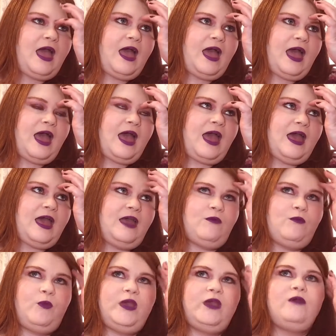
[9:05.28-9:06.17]

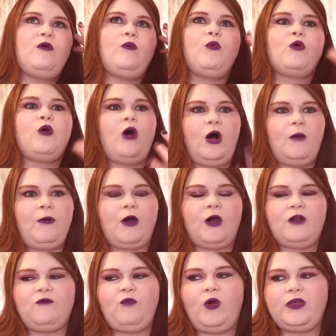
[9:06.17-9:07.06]
And we were all
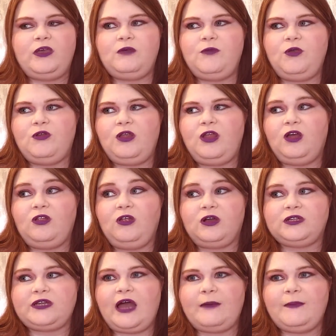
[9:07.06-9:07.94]
part of one community a
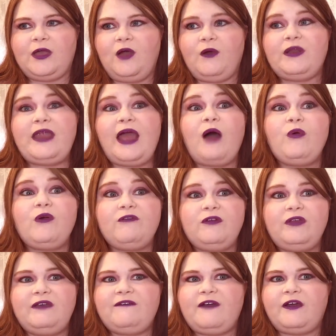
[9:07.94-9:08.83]
long time ago. And now we're
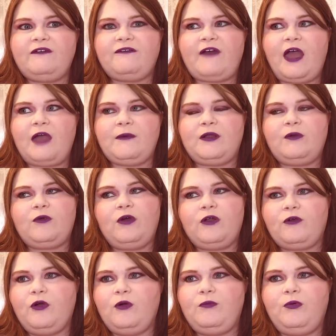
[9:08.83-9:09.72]
really very fragmented. We're on
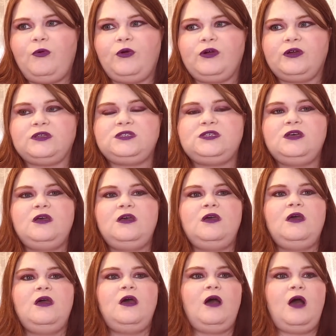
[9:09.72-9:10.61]
our own boards.
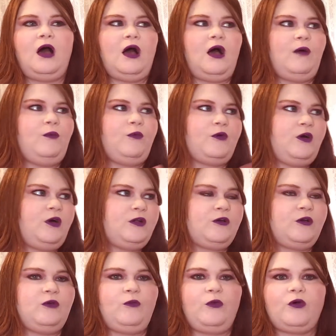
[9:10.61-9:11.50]
We're
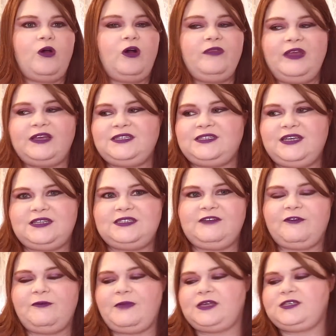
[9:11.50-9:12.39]
on like 6
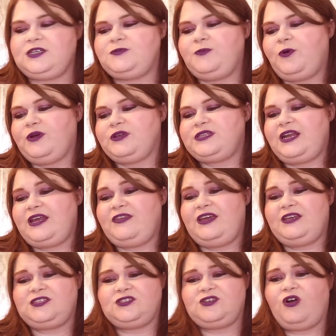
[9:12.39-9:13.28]
different message boards, and I think
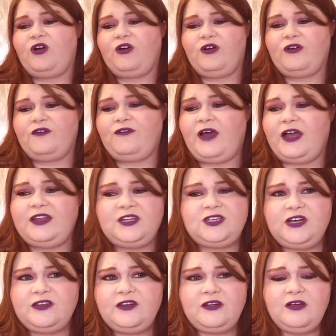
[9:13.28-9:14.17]
it's just harder to find each
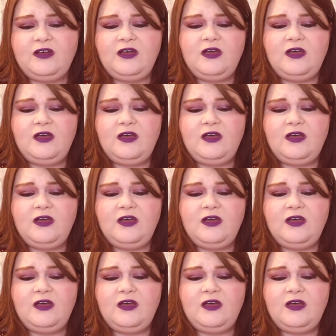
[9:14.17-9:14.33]
other.